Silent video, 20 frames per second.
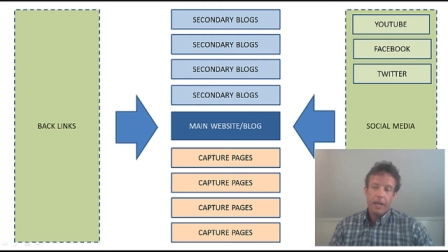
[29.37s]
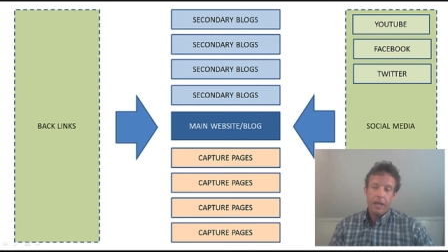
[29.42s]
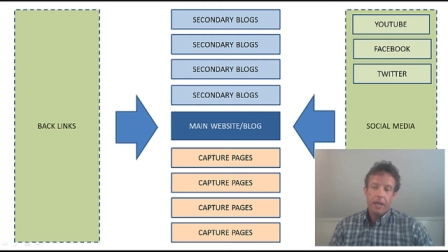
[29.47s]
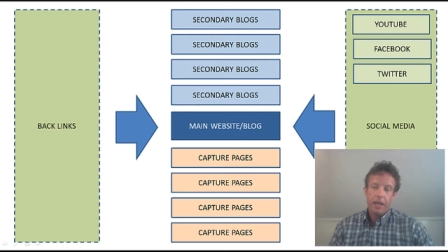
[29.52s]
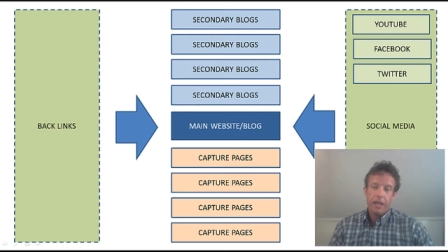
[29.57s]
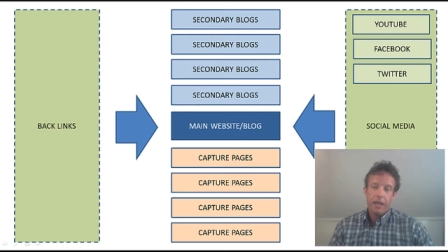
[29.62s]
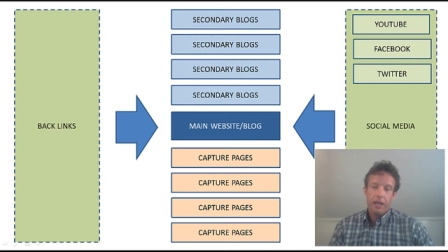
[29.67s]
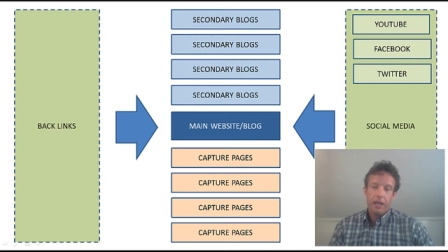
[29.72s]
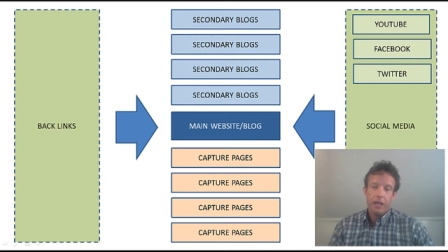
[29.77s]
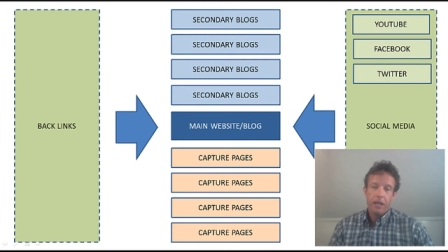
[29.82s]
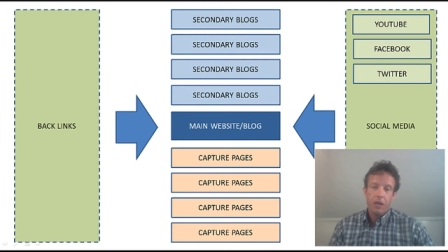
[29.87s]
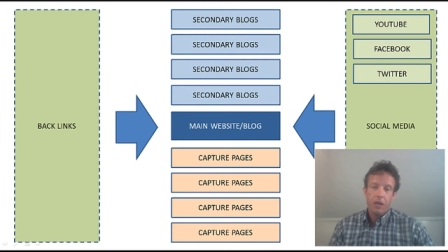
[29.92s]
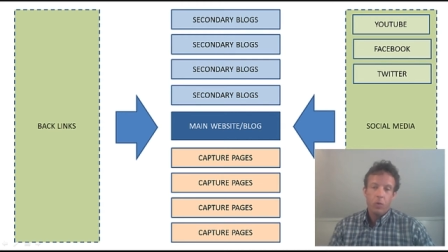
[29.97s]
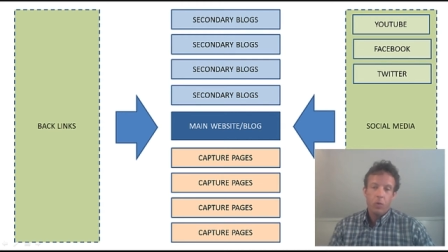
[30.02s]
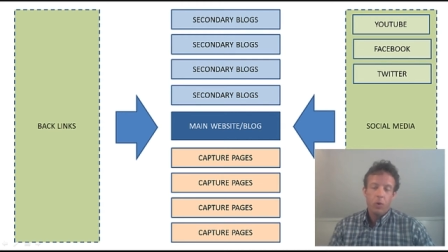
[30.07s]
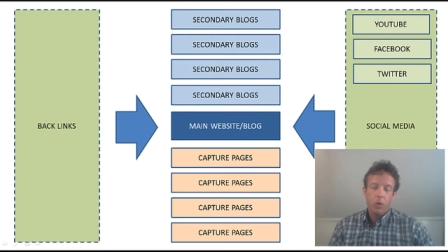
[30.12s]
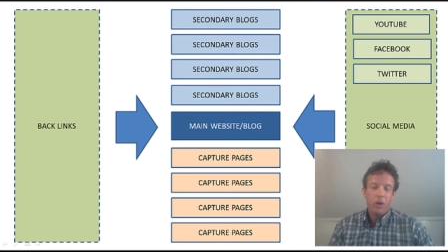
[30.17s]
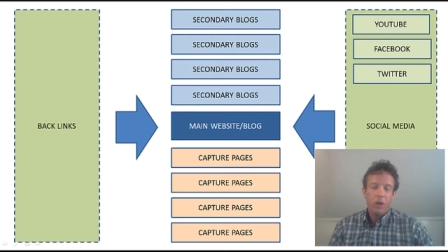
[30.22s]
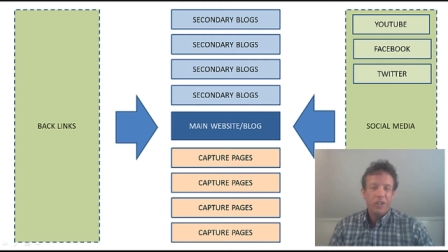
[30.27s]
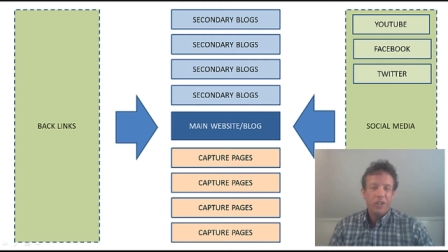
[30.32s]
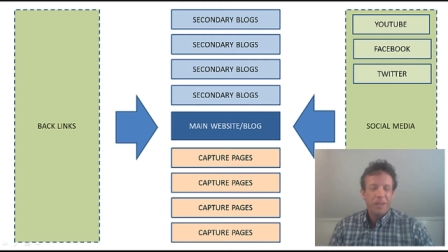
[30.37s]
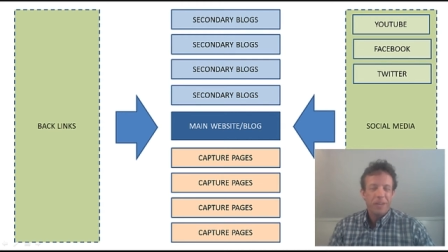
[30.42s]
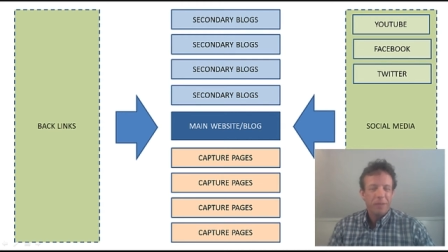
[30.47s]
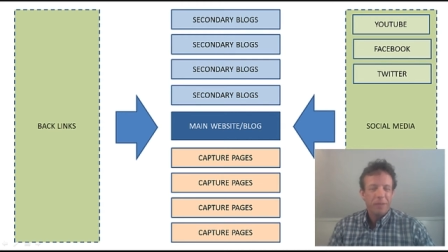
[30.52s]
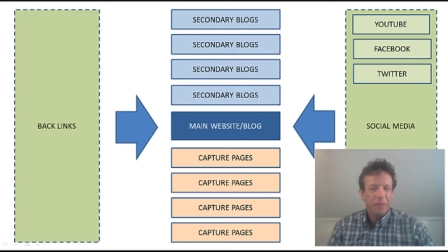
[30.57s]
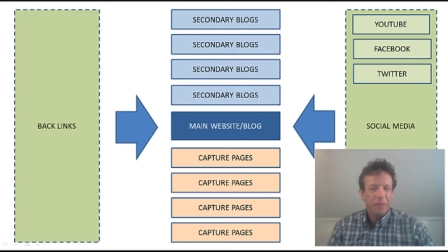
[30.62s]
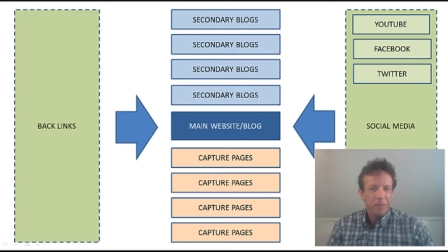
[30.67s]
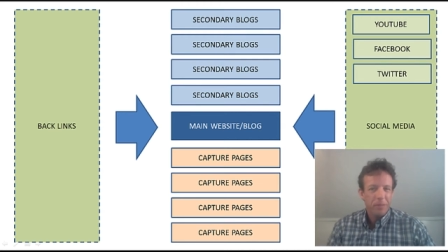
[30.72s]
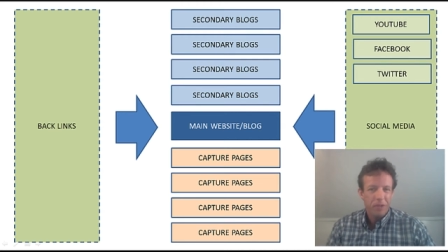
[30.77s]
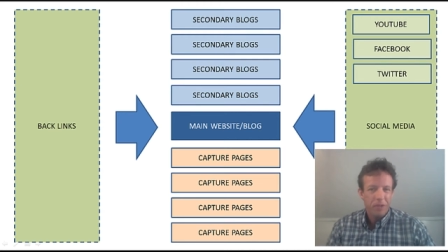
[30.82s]
and where should I
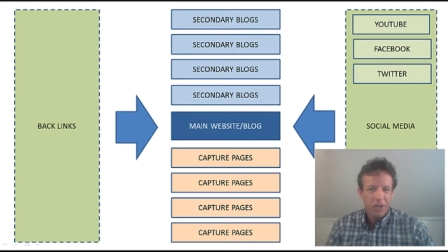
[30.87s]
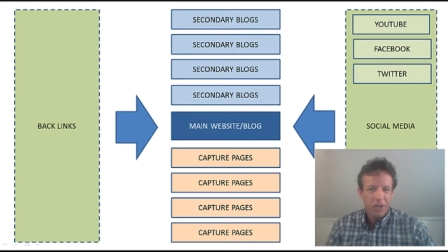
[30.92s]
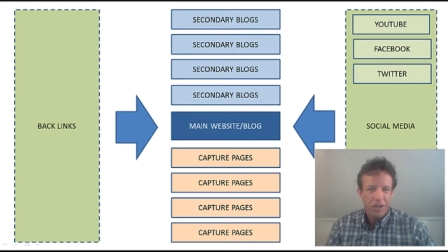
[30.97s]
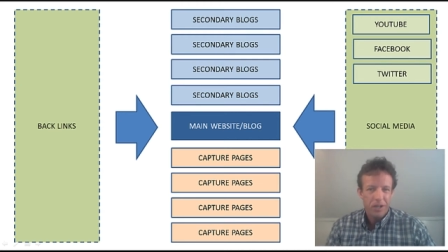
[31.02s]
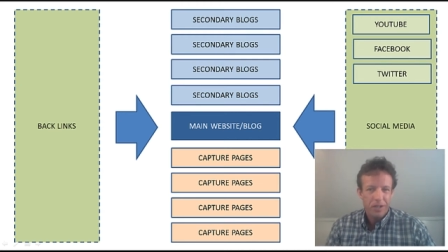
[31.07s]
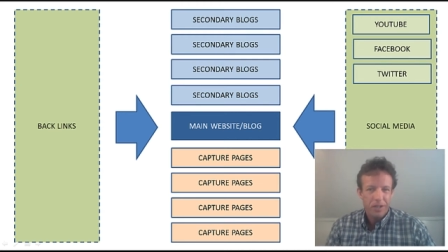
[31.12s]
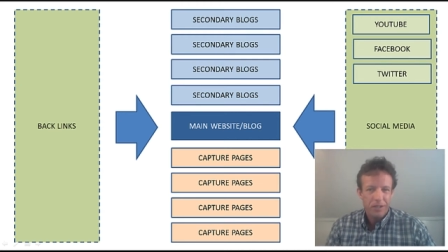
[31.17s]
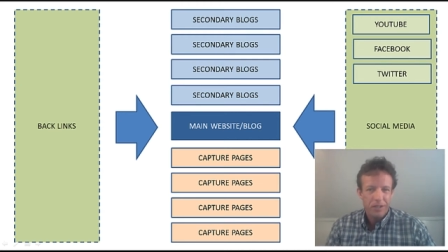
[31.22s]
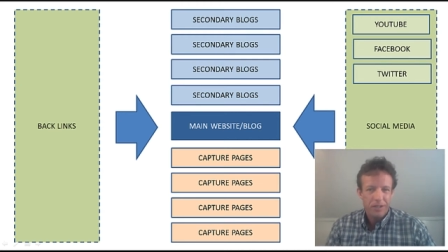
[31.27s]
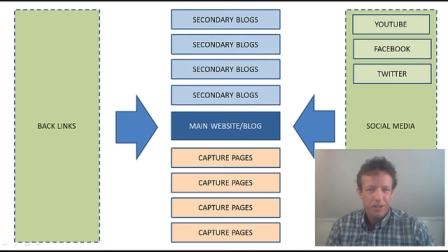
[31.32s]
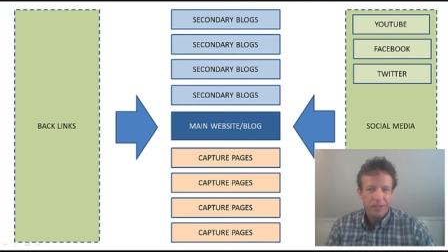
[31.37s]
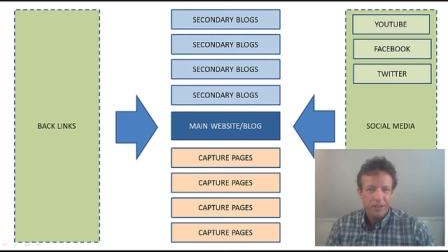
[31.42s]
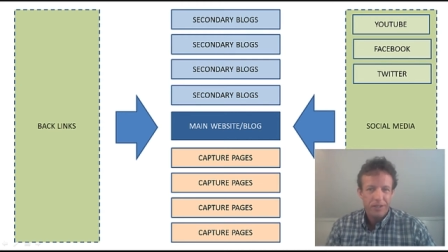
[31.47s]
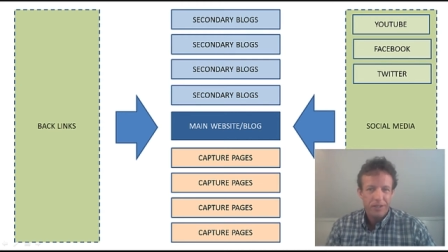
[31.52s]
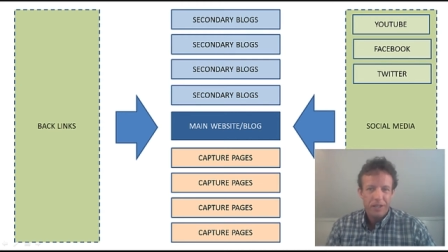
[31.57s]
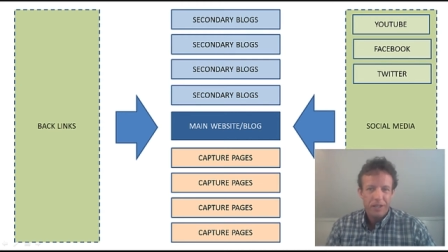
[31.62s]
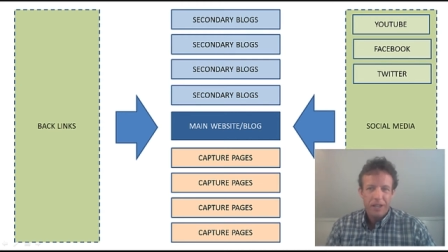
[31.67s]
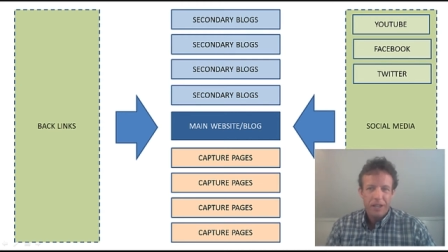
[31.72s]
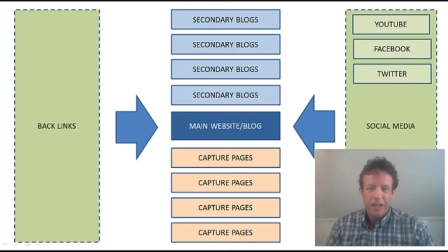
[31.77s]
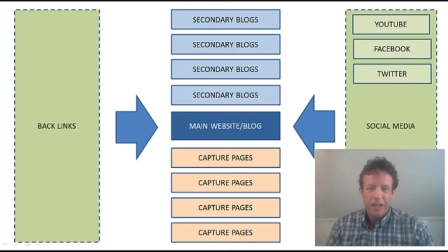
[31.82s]
put my blogs?